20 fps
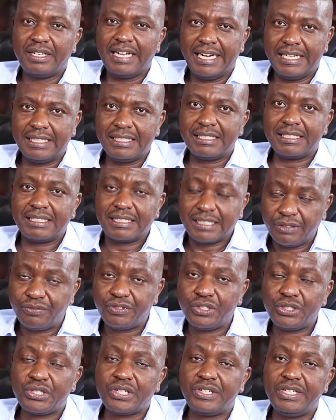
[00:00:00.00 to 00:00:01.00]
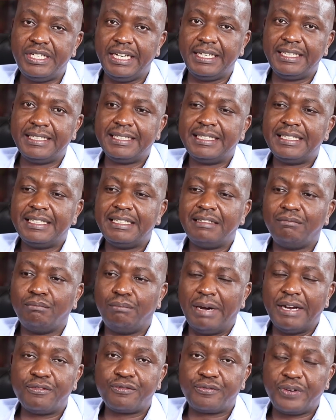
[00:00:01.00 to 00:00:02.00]
I receive you today
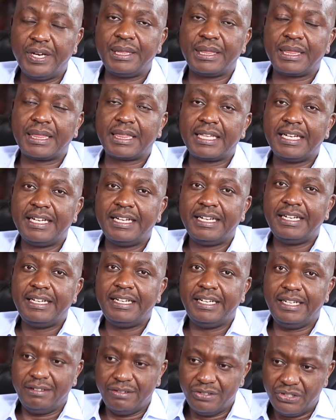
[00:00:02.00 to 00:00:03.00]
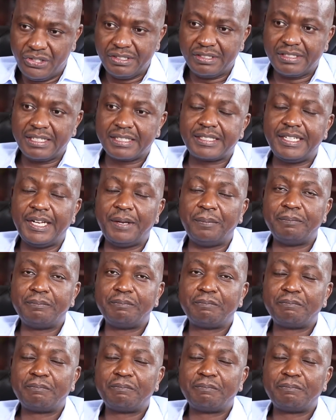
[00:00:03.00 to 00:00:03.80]
by faith in Jesus' name.